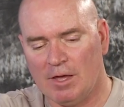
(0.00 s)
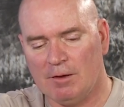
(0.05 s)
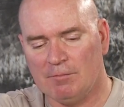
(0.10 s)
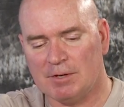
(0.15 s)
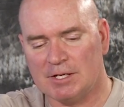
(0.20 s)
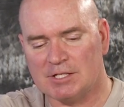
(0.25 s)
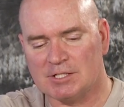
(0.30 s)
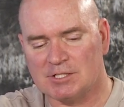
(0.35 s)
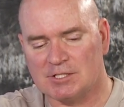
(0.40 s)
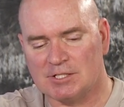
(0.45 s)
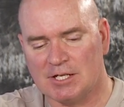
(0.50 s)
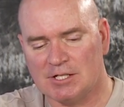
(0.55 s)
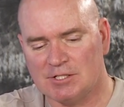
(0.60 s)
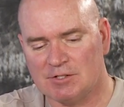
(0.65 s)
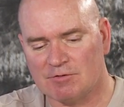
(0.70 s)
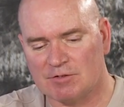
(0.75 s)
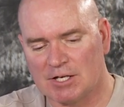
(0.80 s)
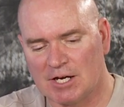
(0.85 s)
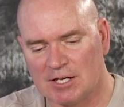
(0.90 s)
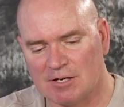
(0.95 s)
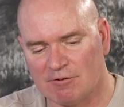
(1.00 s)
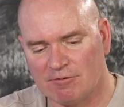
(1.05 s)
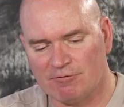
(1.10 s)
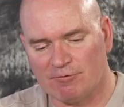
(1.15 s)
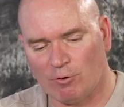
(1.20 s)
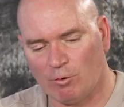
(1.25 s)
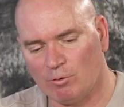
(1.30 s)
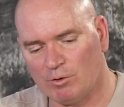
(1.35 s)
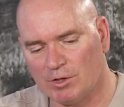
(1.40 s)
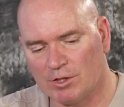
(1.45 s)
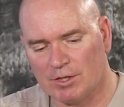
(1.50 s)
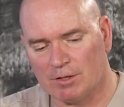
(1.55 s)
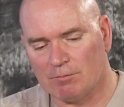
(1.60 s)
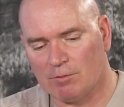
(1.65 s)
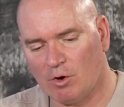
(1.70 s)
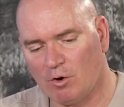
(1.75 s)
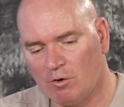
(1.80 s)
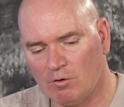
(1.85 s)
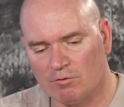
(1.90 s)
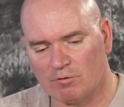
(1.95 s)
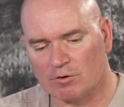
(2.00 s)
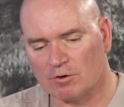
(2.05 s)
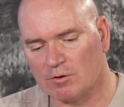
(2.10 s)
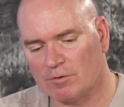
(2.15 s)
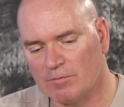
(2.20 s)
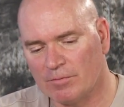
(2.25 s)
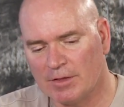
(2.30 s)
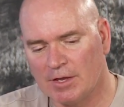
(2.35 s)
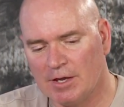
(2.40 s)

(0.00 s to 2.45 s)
but instead you've kind of folded them over,